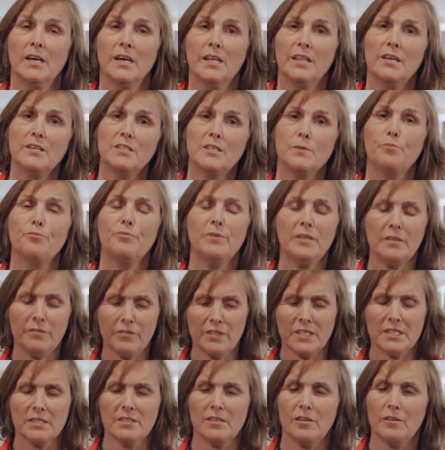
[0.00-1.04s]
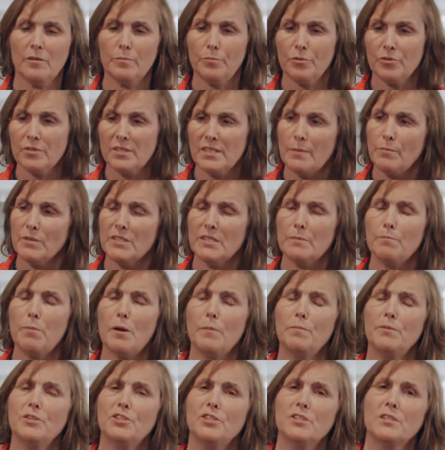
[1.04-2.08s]
There's a brief example. Someone's
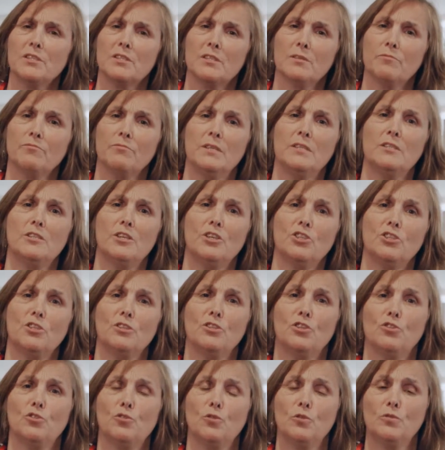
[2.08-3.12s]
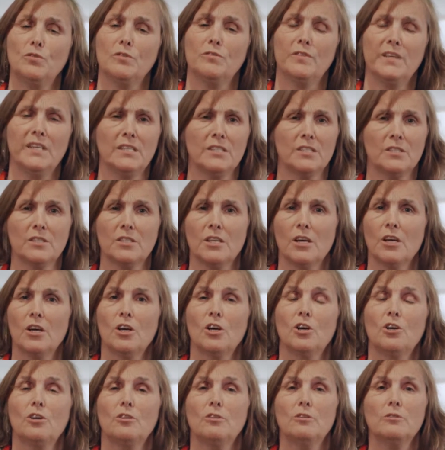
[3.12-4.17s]
publishing some research in the north of England.
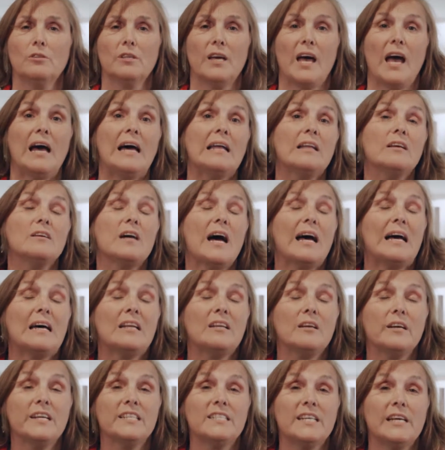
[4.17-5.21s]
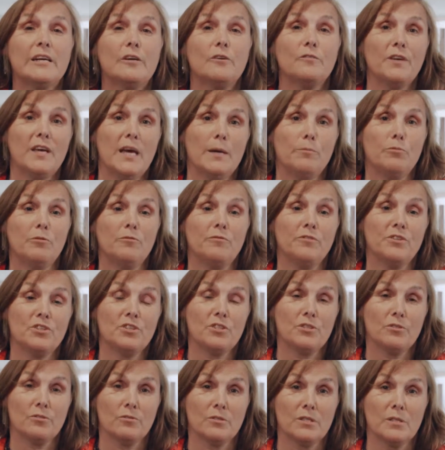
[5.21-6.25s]
Look at allied healthcare
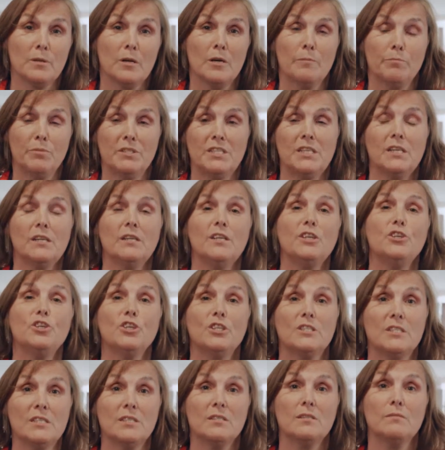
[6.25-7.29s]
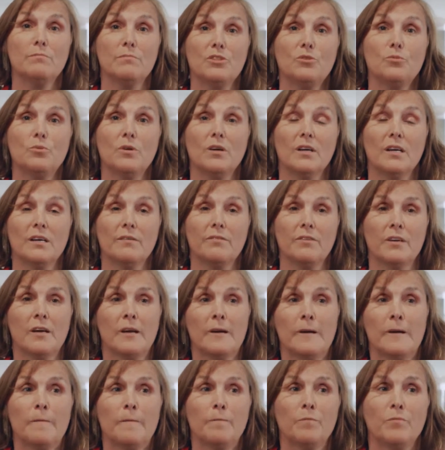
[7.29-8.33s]
professionals, particularly nurses and midwives.
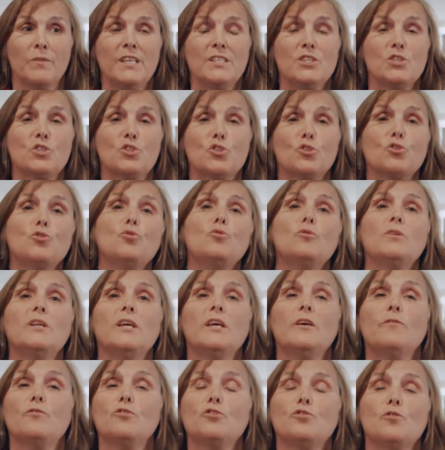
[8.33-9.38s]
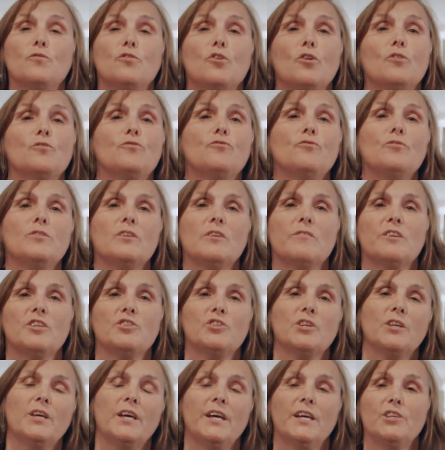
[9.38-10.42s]
These are school leavers who've gone through their
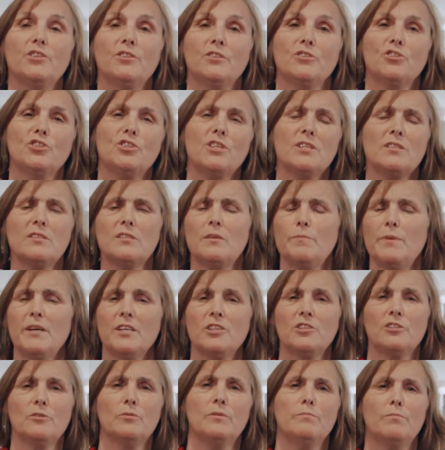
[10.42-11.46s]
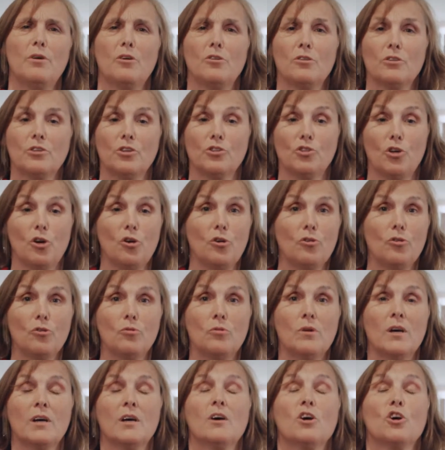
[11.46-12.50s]
education, just about to embark on a
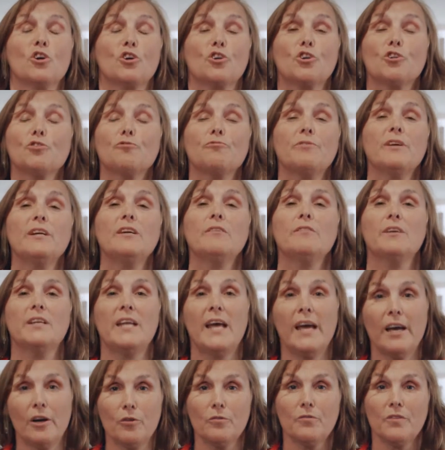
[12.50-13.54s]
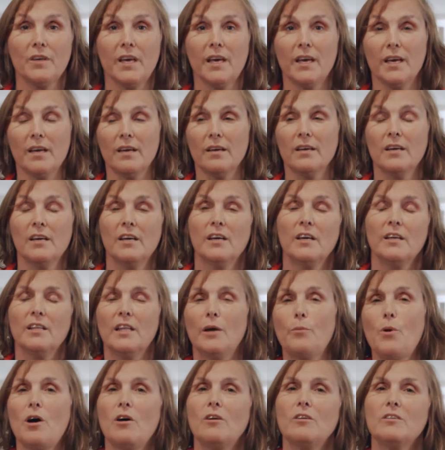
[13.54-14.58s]
whole career in healthcare. They
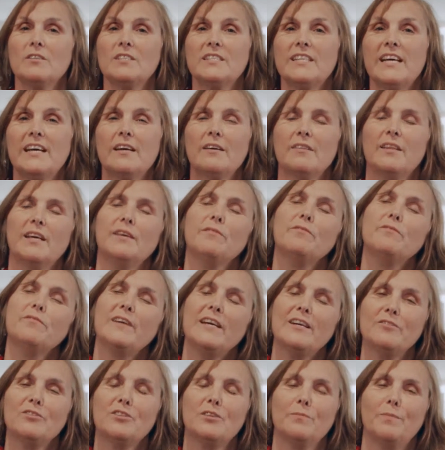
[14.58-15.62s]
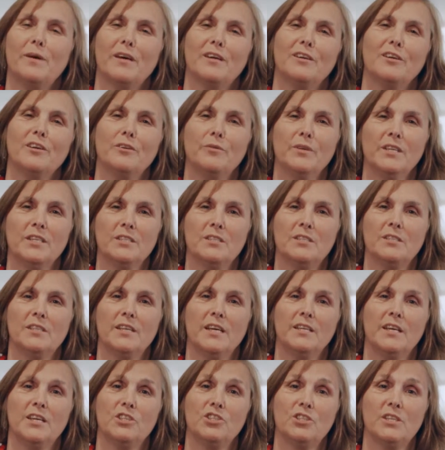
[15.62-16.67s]
were asked how they felt about going into the
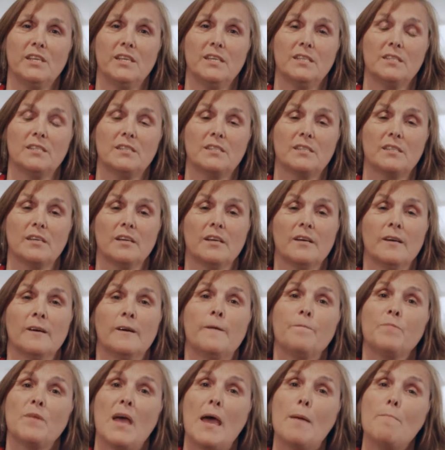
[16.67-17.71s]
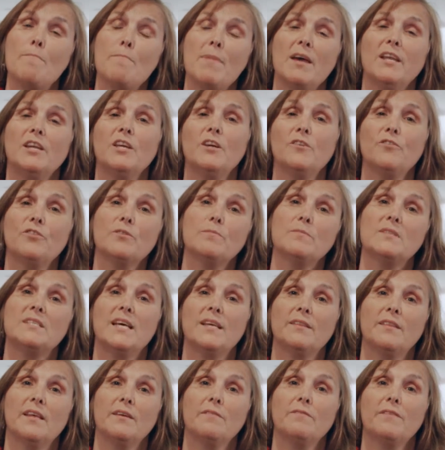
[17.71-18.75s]
NHS. And many of them
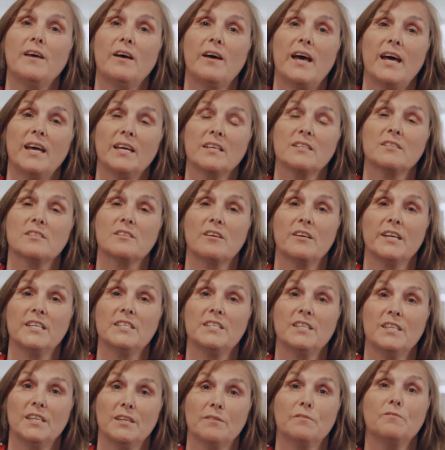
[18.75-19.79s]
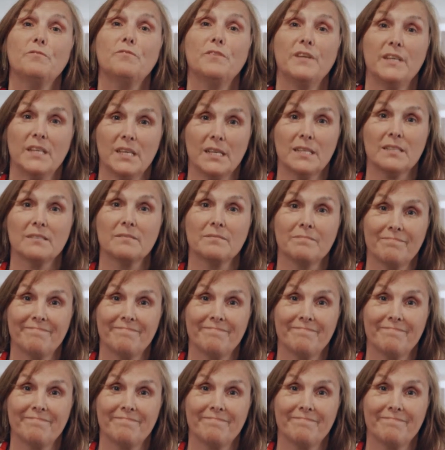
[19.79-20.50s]
said they felt anxiety and fear.